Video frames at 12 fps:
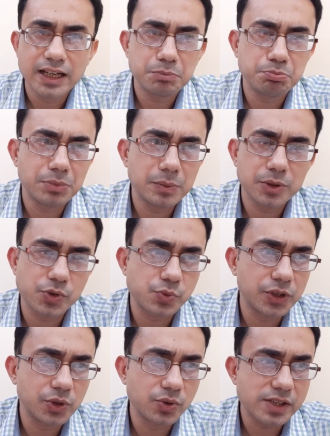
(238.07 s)
maybe it was
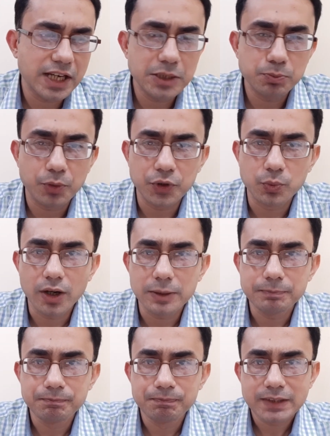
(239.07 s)
Windows
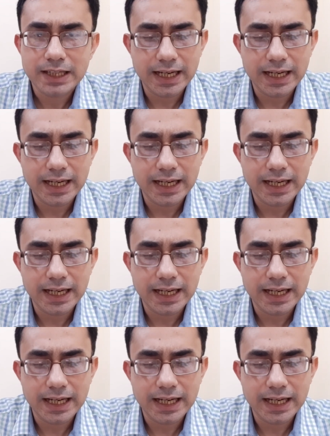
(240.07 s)
8.1,